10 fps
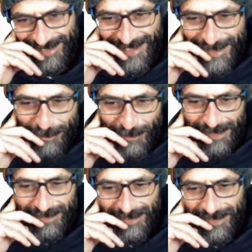
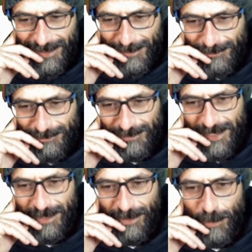But,
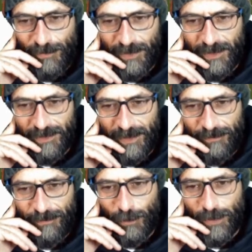yeah, hopefully a
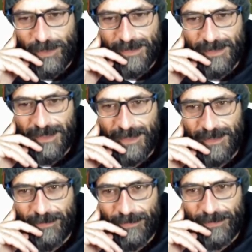few wins and
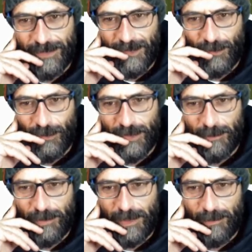everything will
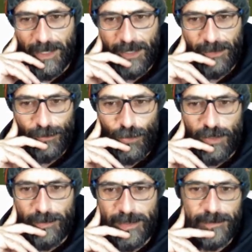be back to
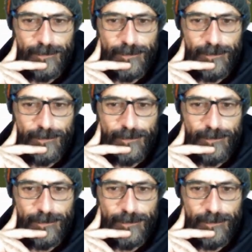normal.